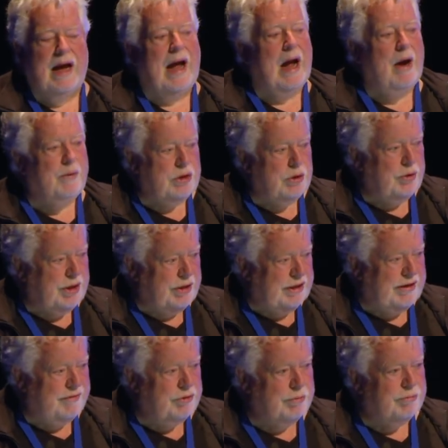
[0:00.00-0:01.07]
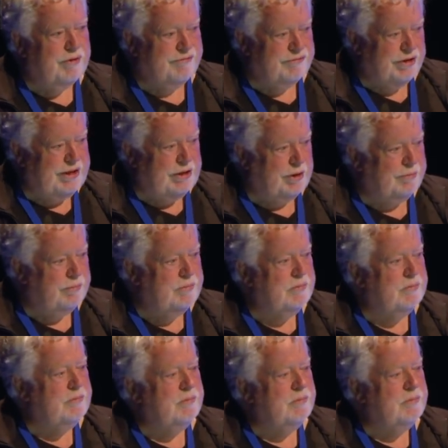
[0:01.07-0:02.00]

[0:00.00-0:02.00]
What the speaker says: how are you going to give them the freedom